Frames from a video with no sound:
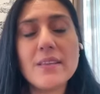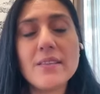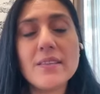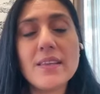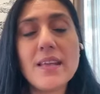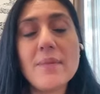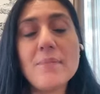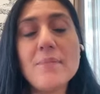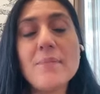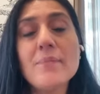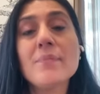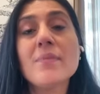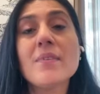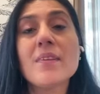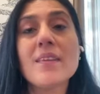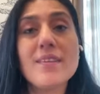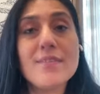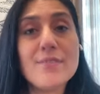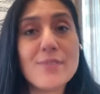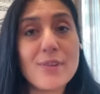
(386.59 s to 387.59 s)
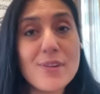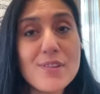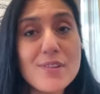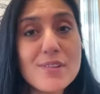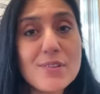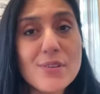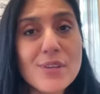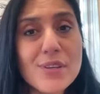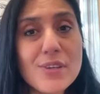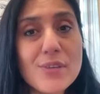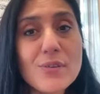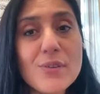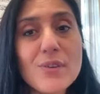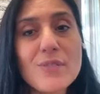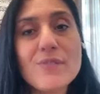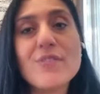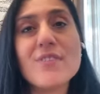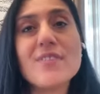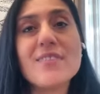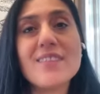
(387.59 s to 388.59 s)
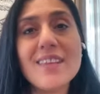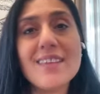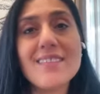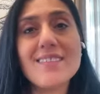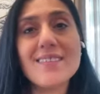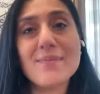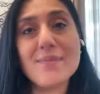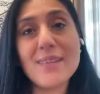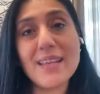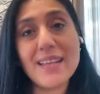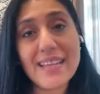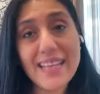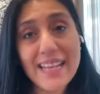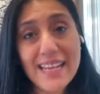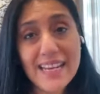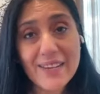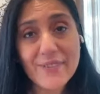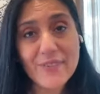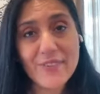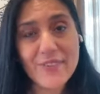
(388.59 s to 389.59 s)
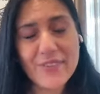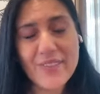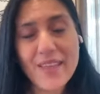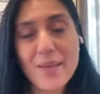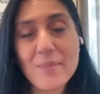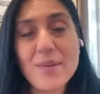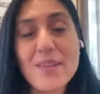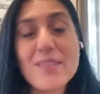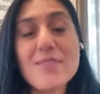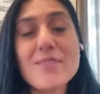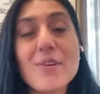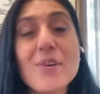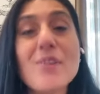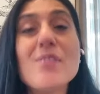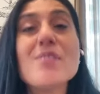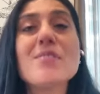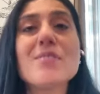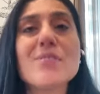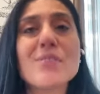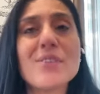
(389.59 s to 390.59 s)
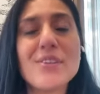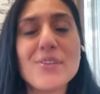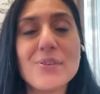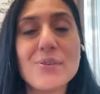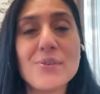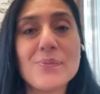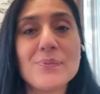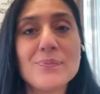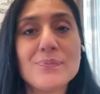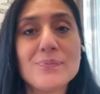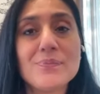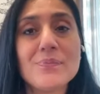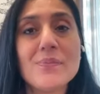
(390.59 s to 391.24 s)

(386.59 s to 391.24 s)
in them is also in you if you're seeing something negative in them is also in you